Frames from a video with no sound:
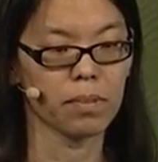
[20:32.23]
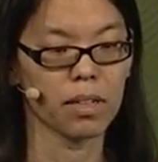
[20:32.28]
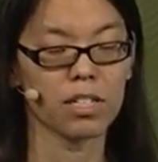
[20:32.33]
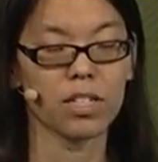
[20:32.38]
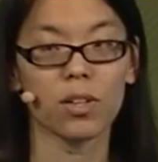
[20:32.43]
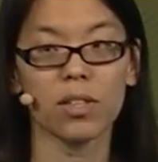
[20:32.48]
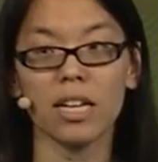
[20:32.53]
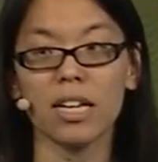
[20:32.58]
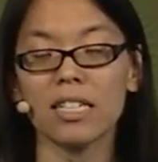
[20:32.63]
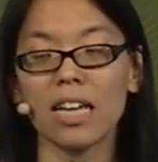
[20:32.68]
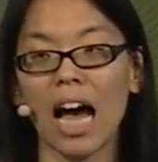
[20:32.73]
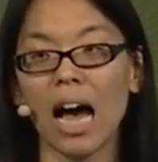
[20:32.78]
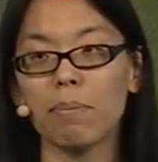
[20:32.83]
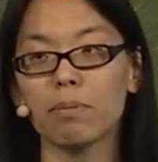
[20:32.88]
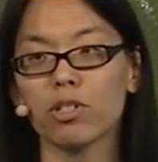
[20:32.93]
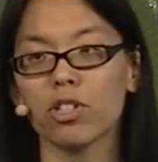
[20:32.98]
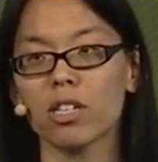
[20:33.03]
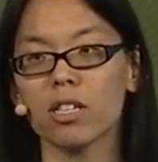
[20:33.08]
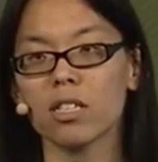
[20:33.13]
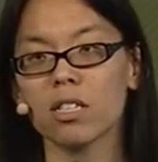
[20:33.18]
So these
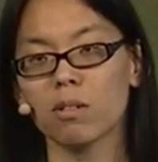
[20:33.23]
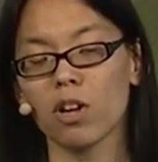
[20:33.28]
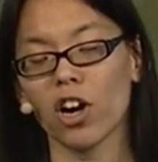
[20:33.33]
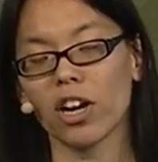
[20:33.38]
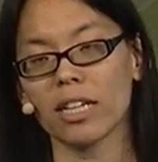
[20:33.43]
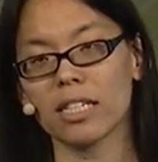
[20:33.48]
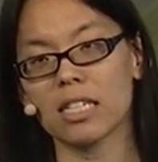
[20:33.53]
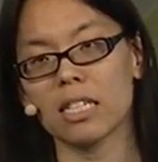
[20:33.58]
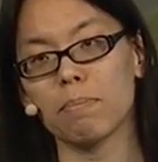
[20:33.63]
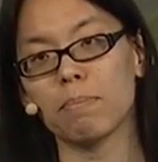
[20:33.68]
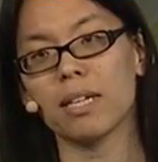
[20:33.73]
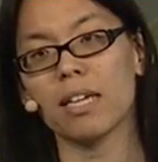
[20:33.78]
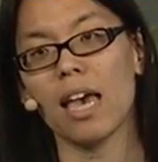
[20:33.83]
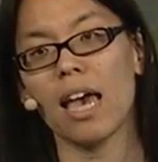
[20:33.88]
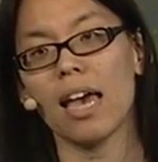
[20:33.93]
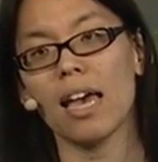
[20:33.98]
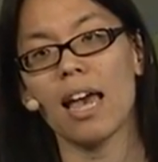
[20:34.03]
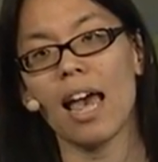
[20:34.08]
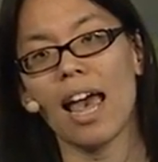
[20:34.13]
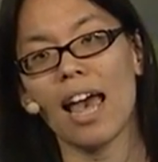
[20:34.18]
options, Target
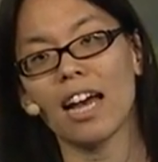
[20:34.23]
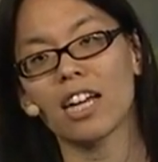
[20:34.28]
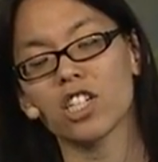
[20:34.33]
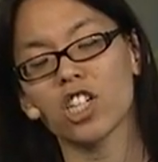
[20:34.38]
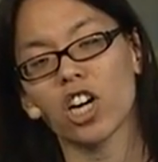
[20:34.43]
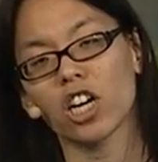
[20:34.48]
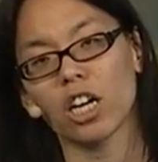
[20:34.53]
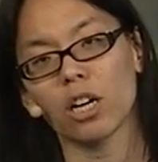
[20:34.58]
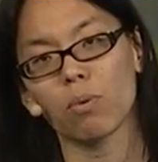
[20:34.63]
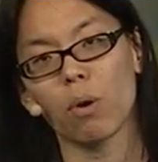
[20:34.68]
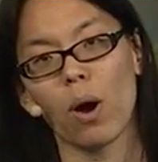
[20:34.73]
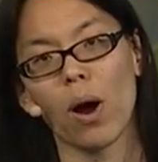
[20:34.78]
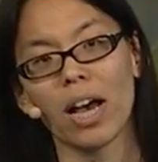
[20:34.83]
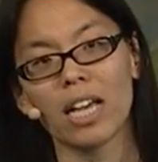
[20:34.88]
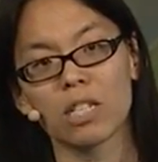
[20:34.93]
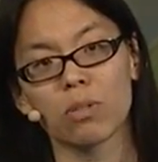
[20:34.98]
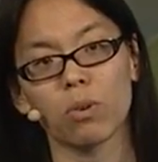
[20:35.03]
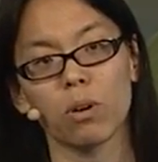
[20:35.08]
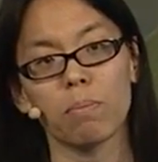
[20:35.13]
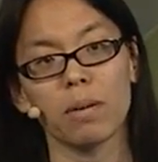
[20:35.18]
CPA and Target
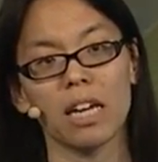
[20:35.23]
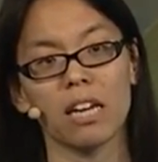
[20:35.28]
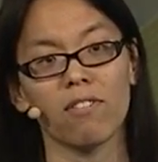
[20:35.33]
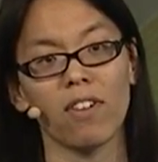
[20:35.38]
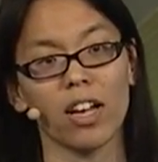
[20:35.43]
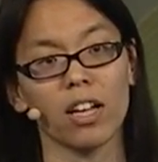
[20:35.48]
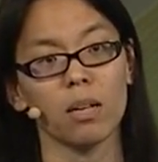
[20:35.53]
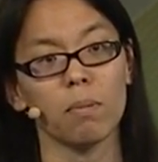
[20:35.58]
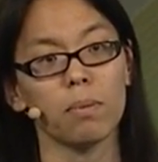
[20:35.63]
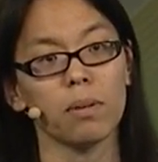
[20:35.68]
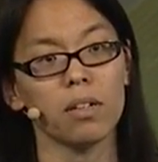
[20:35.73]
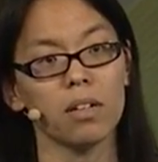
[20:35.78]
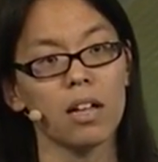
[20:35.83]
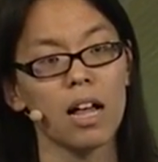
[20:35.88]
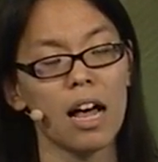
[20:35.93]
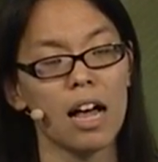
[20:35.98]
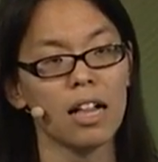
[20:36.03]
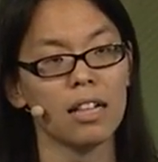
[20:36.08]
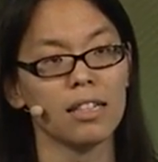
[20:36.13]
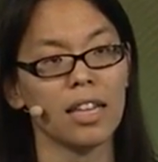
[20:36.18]
ROAS, will be available
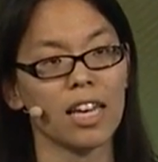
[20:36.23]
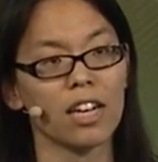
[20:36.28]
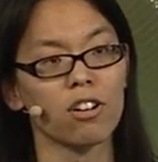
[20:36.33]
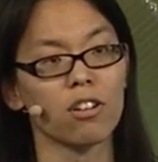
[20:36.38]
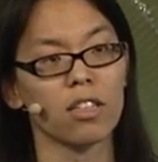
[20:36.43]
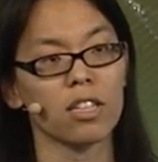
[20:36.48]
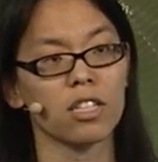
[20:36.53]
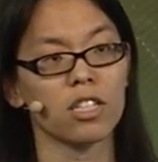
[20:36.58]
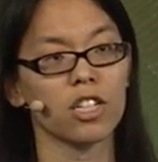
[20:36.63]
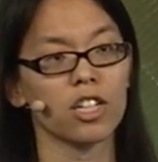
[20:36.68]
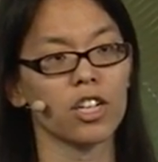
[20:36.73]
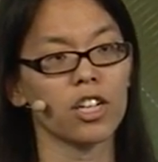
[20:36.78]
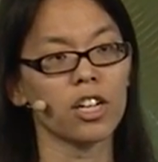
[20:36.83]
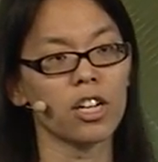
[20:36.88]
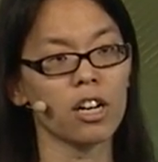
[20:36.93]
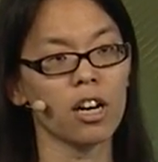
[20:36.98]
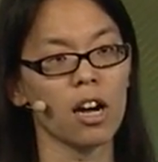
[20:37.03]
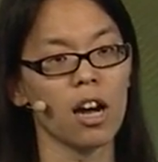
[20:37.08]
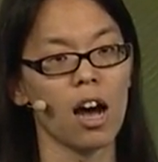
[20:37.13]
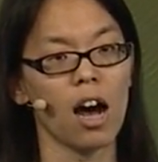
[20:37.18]
later this
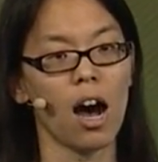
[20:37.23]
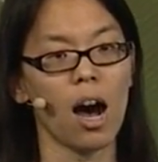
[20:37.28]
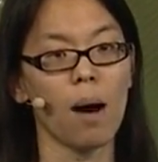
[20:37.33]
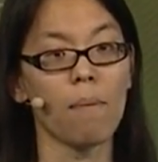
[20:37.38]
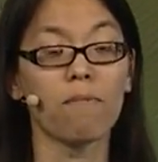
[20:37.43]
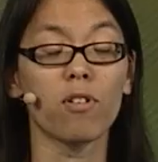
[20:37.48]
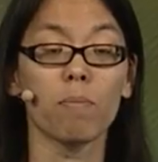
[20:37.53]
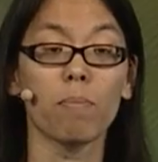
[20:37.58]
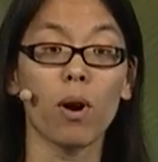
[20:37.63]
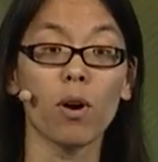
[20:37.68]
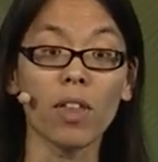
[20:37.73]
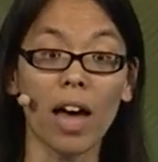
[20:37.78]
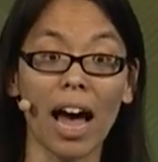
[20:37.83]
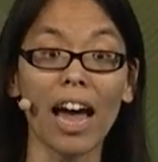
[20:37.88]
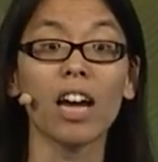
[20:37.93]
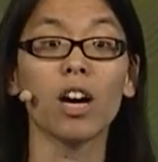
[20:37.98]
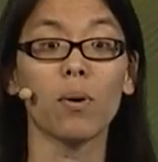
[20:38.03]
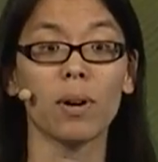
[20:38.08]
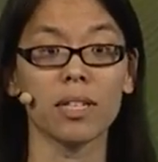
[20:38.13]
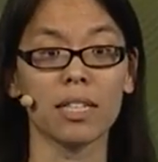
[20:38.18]
year for both
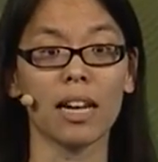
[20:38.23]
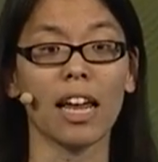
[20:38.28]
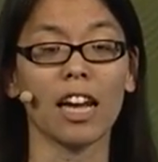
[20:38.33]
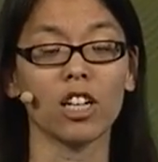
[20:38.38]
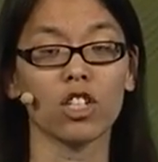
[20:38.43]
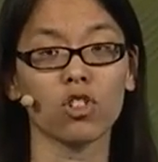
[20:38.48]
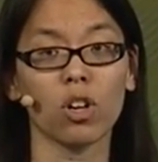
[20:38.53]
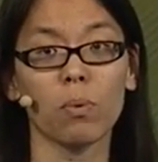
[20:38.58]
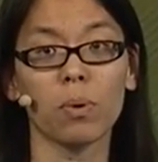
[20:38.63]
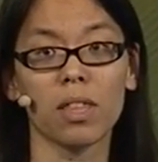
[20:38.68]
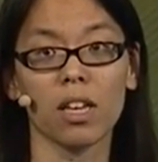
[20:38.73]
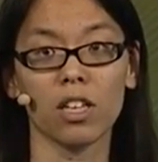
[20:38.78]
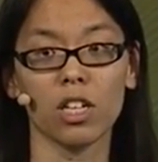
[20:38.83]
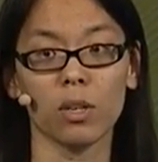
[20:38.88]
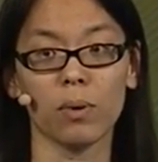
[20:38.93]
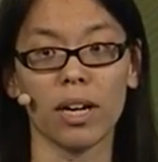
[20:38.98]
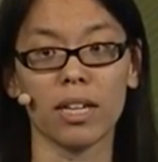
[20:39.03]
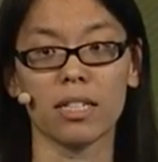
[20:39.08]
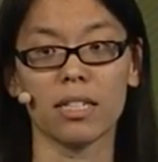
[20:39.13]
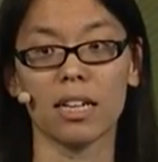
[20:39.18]
iOS and Android within
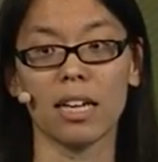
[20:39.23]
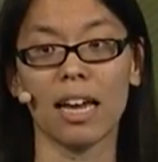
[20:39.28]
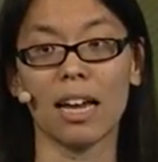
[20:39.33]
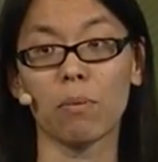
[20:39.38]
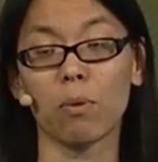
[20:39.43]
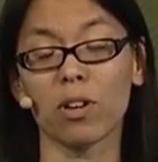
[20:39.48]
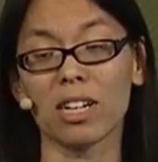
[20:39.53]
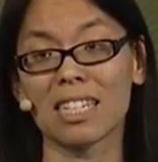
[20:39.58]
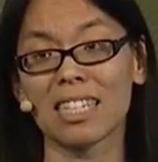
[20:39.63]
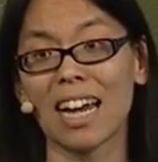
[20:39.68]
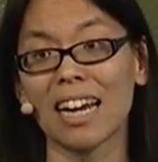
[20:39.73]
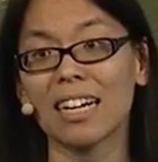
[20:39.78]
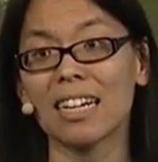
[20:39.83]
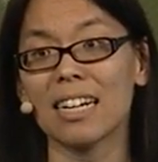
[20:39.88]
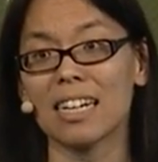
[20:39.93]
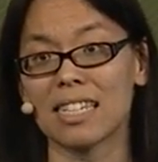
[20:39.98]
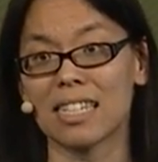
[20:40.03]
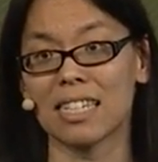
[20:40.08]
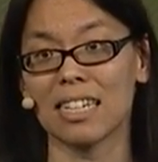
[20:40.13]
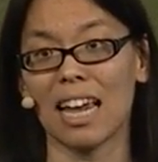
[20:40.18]
UAC. And we're excited
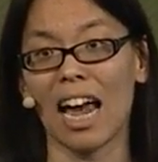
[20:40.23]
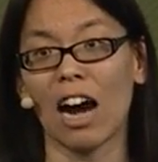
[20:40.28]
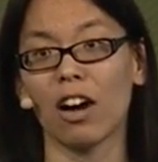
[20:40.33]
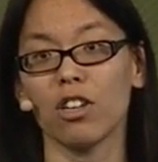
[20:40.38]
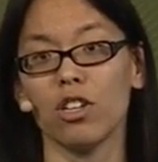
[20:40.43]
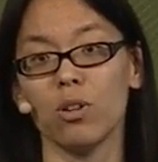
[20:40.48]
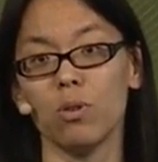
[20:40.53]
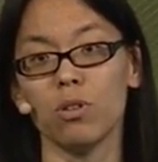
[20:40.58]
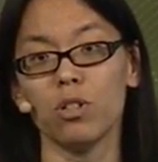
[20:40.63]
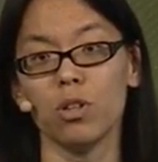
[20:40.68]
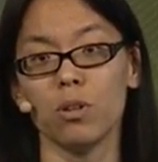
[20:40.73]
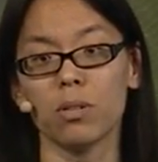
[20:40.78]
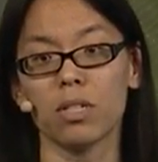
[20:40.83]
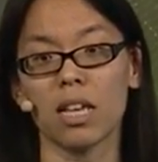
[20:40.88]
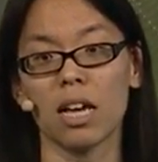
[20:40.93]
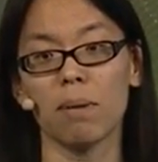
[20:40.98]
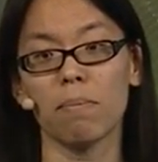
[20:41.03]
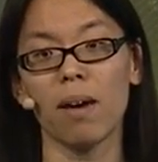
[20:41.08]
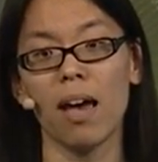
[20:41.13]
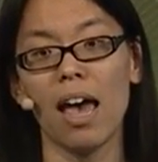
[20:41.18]
to see how you use
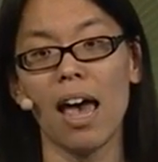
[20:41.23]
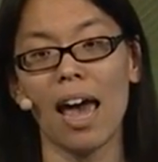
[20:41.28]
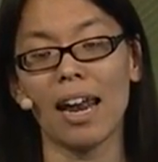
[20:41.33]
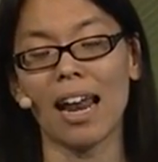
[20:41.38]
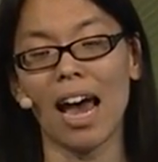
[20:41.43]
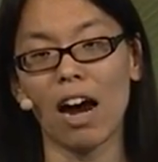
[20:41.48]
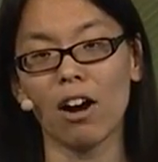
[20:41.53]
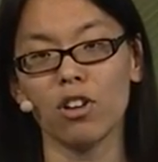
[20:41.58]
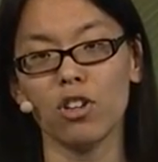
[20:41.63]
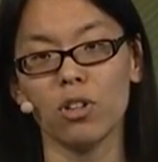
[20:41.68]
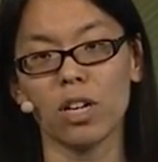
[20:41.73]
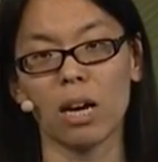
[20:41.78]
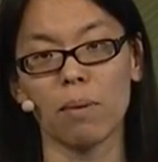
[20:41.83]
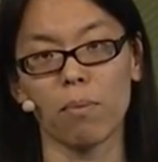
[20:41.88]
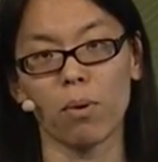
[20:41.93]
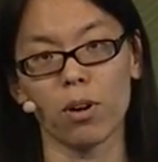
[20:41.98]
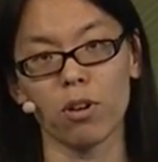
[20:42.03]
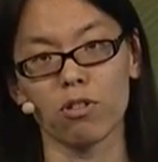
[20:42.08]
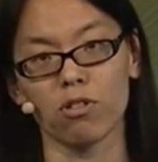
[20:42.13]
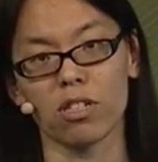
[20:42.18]
them and how you get
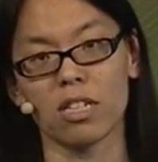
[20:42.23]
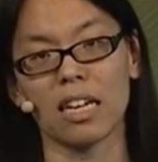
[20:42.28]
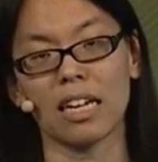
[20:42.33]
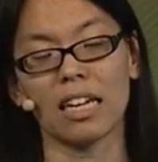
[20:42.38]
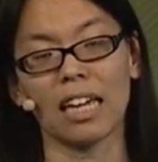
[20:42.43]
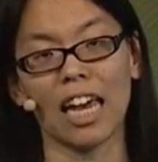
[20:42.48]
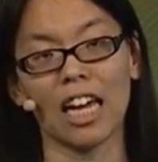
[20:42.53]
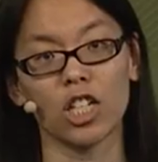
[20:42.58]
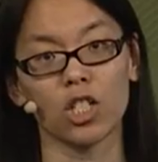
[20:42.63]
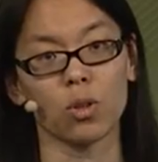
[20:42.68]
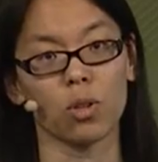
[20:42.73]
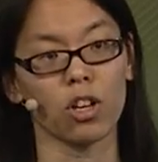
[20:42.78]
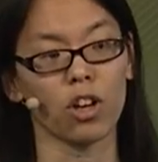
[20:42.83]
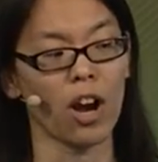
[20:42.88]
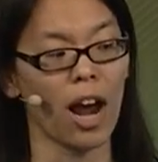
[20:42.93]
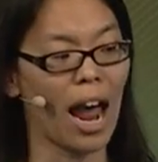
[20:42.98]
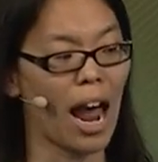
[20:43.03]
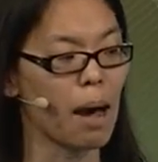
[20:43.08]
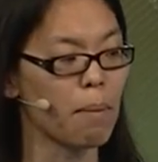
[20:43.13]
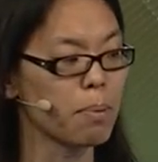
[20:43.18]
more users to engage with your
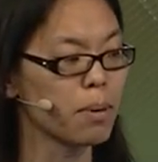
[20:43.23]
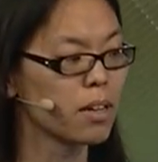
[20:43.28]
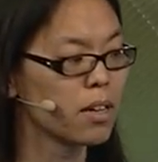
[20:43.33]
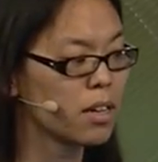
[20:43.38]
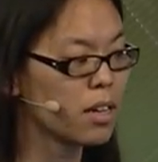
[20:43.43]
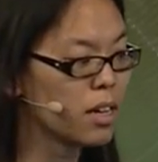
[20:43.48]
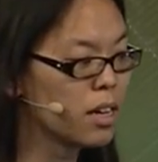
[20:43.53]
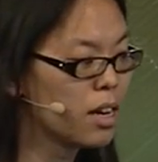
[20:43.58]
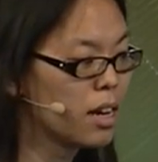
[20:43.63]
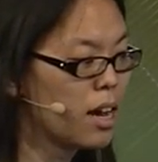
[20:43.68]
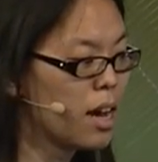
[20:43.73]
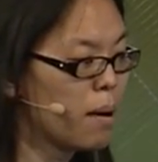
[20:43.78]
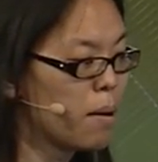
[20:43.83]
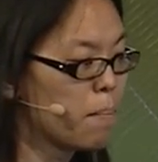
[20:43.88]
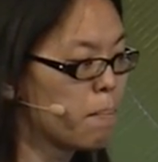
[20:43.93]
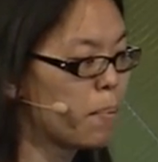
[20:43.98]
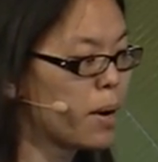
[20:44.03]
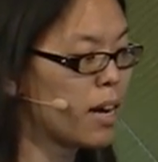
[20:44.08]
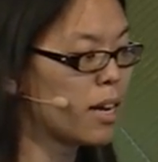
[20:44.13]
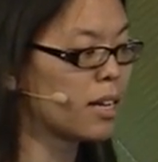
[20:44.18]
app.
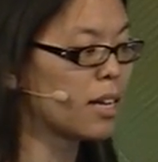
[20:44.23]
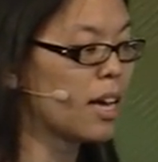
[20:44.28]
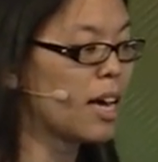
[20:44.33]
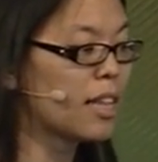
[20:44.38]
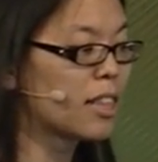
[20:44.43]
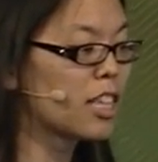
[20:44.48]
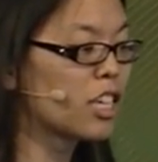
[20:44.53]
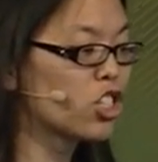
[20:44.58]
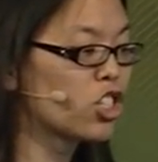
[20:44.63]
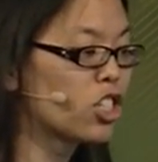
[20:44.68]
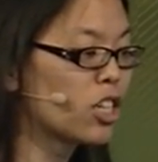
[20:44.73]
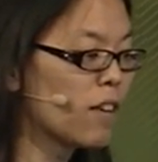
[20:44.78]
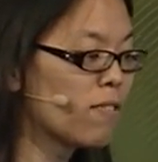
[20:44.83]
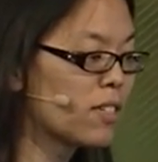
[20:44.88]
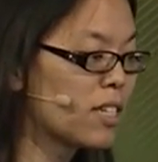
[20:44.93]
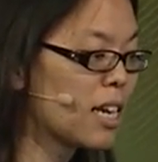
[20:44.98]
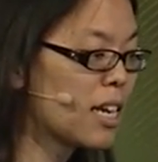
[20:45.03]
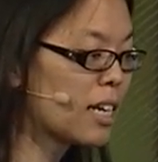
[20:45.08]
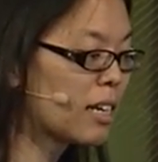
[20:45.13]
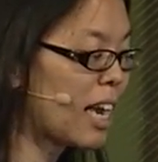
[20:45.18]
But the
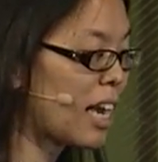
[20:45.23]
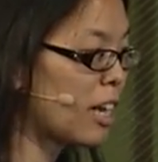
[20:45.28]
shift to